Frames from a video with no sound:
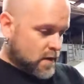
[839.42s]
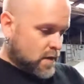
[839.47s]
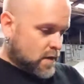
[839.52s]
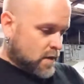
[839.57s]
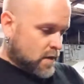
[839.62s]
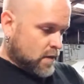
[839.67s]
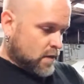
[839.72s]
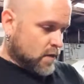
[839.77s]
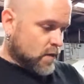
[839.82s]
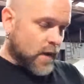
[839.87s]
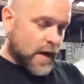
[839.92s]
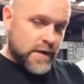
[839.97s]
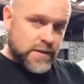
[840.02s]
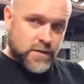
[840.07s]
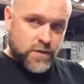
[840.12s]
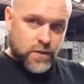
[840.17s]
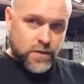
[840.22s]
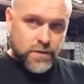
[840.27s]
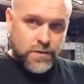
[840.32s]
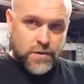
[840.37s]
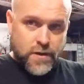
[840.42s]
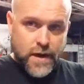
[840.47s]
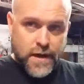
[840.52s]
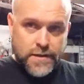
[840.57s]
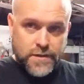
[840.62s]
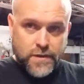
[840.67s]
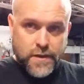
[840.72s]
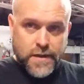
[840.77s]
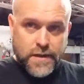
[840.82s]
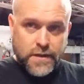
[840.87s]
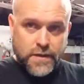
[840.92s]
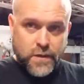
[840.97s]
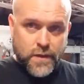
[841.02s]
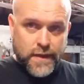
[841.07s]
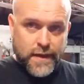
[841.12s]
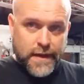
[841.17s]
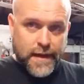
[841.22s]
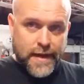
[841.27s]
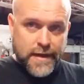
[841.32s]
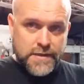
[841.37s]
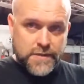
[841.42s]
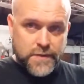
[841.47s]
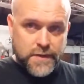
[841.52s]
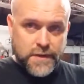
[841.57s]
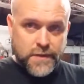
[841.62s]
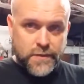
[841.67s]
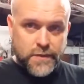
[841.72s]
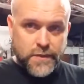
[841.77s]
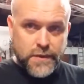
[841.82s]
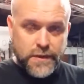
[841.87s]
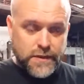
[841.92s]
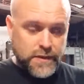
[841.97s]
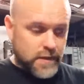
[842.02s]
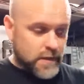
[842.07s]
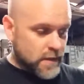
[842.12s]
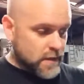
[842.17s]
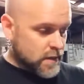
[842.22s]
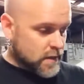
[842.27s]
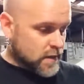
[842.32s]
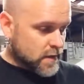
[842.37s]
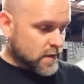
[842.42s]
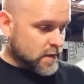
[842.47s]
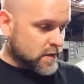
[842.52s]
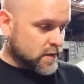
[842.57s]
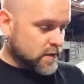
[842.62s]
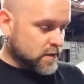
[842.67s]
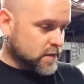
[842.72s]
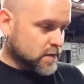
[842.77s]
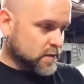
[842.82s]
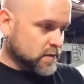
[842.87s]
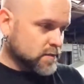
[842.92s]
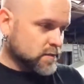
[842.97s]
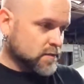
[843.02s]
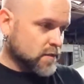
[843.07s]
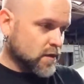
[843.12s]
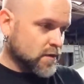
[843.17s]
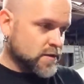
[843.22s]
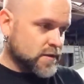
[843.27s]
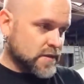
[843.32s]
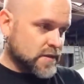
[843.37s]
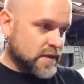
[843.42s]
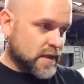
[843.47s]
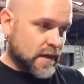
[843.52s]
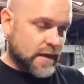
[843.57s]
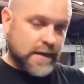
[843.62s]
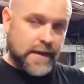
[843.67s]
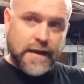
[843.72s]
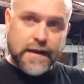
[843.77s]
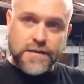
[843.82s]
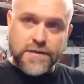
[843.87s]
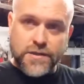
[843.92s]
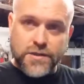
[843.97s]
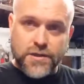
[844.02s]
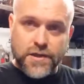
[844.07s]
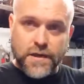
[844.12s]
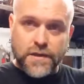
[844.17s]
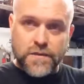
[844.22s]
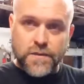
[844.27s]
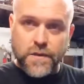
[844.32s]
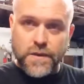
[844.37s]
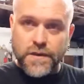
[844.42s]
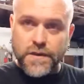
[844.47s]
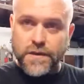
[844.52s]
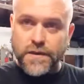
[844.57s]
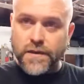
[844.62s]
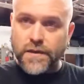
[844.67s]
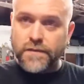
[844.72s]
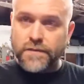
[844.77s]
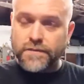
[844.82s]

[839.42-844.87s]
you high schoolers graduating the way it has been, but our society has to change with the